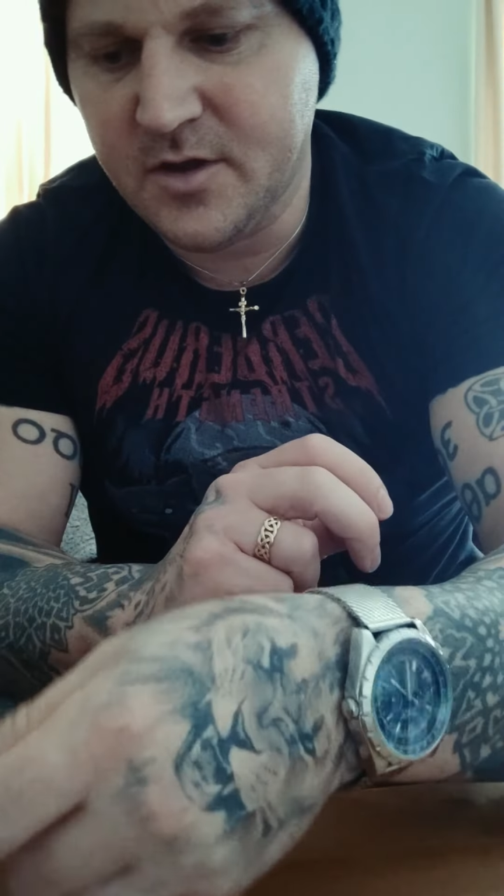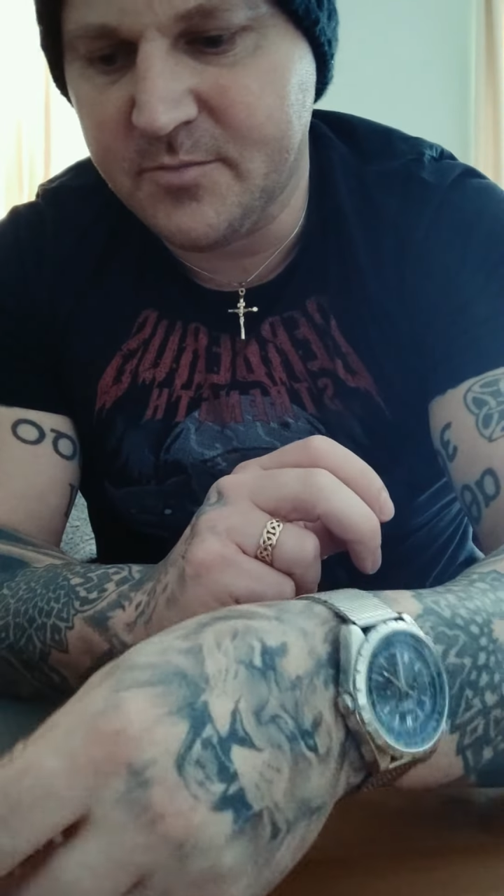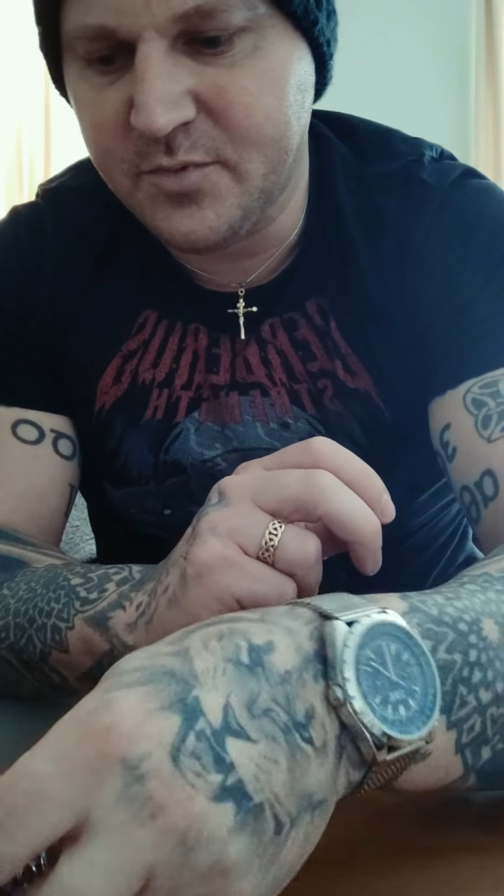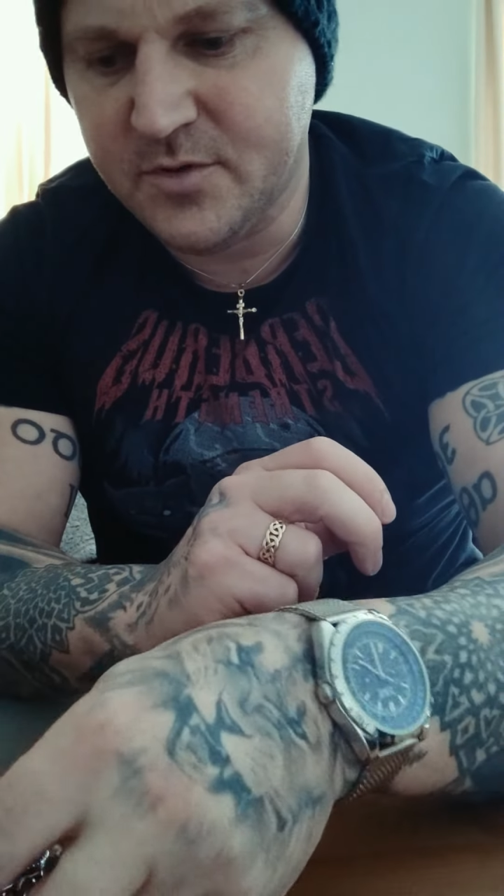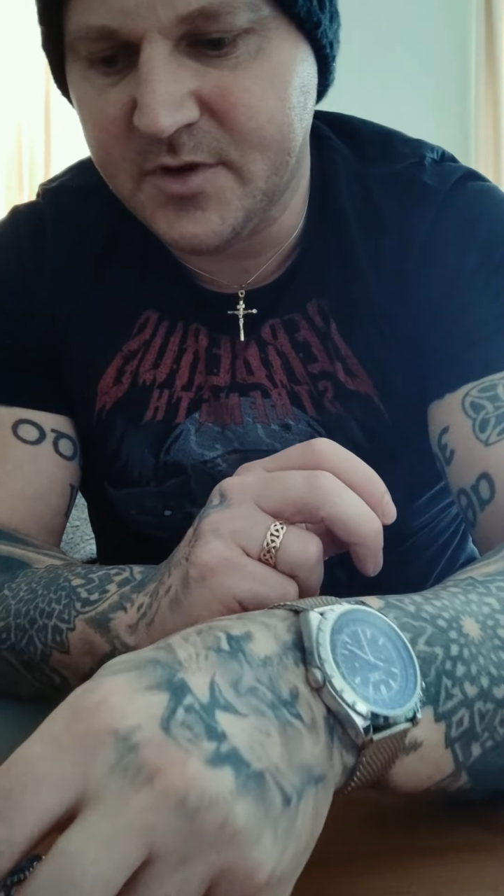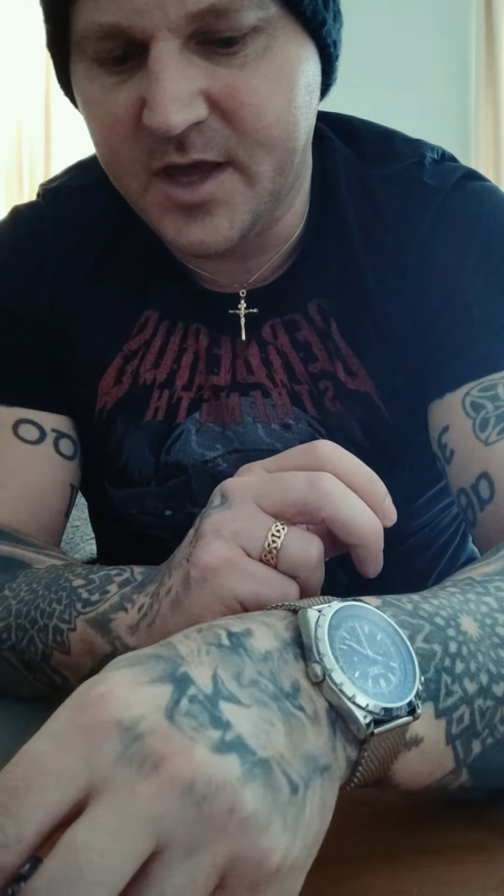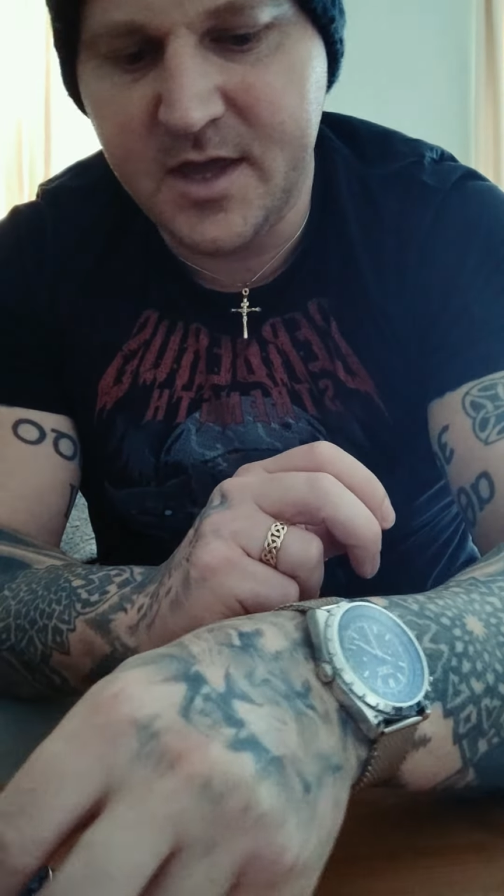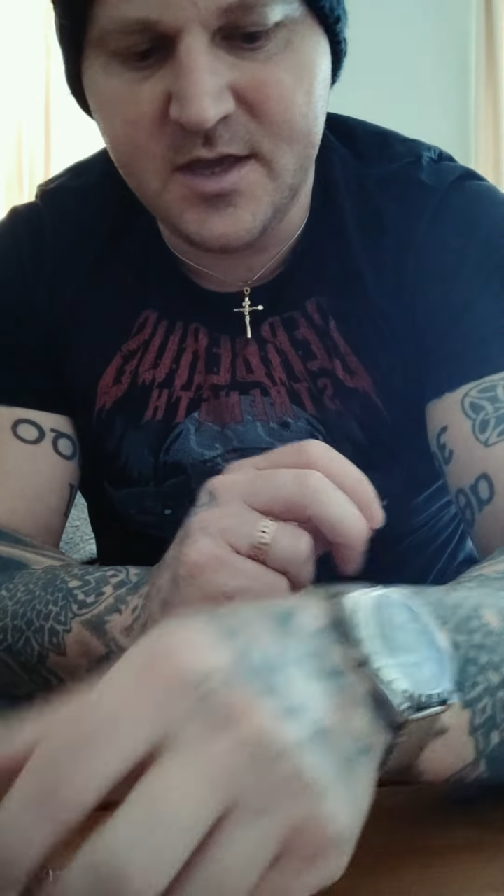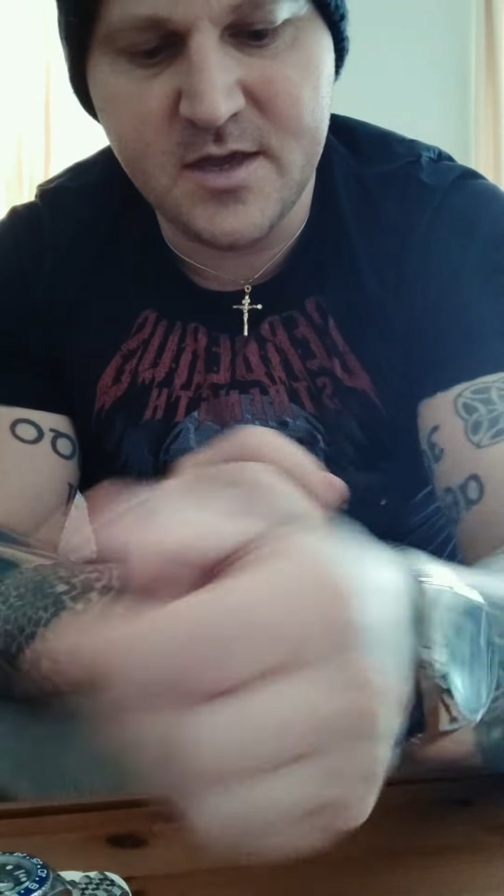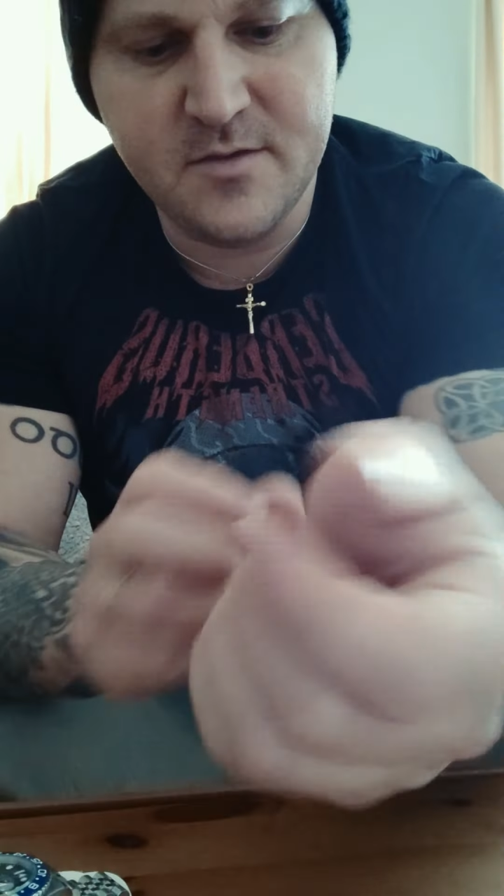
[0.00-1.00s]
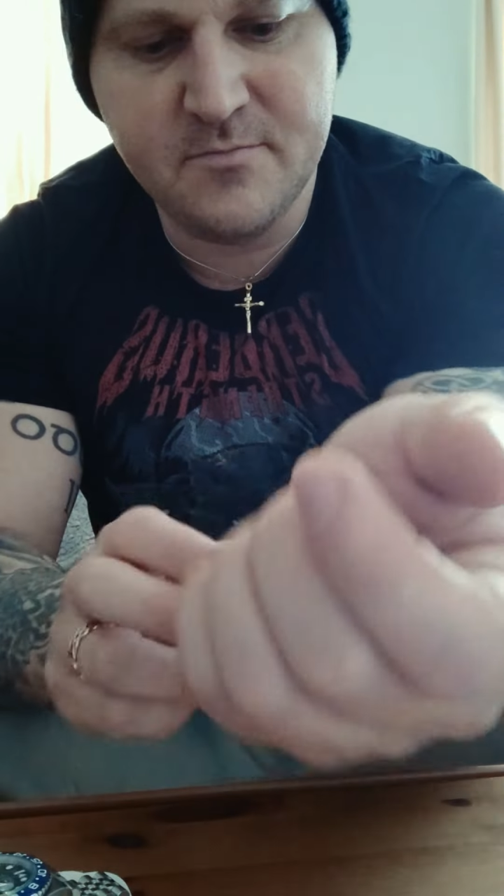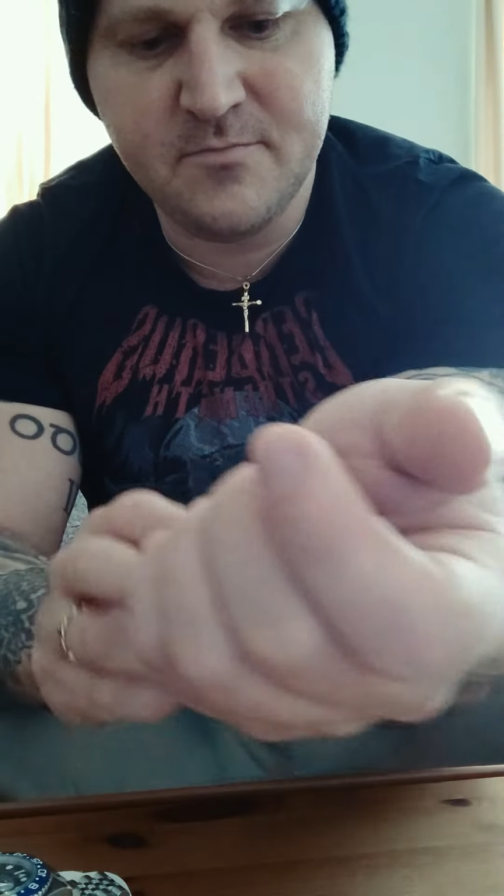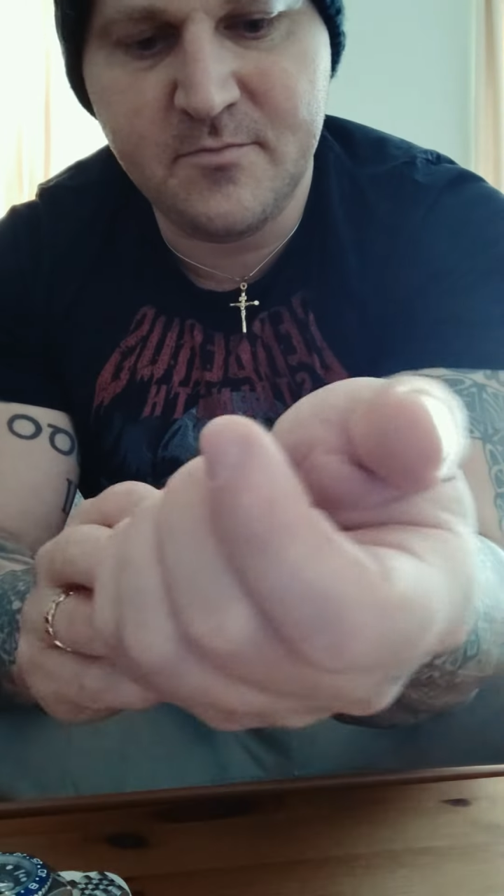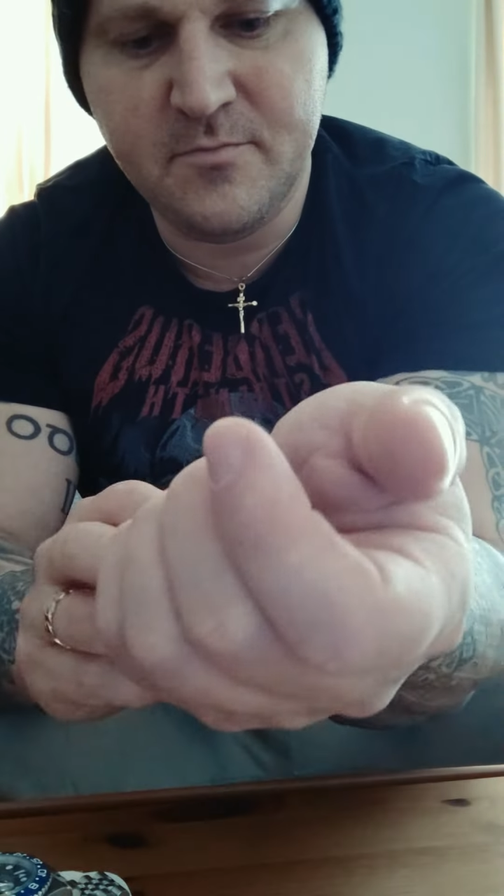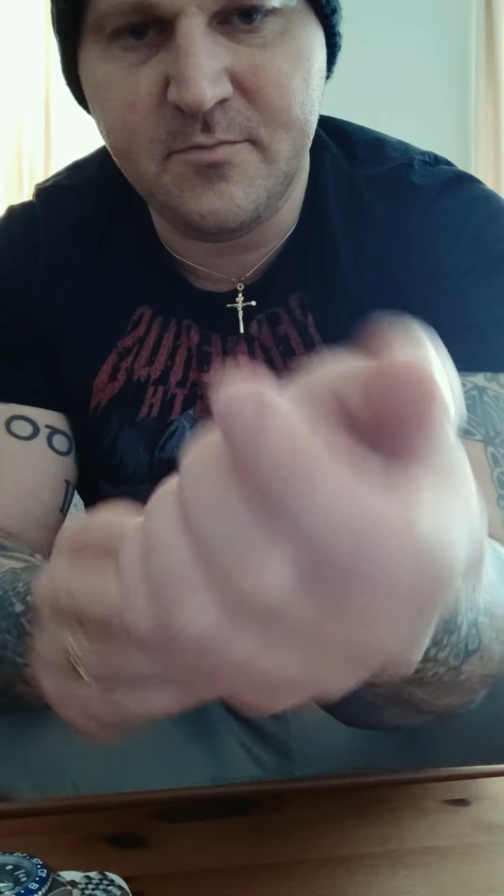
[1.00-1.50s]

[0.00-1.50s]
and I put a